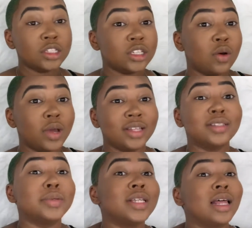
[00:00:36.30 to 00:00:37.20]
So it's
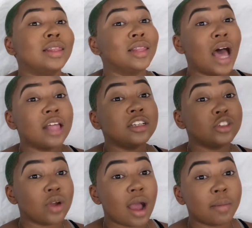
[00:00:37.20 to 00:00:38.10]
been a lot of
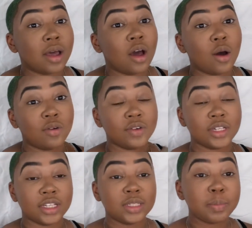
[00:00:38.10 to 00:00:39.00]
drama over
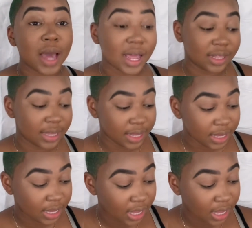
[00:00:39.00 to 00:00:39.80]
this palette,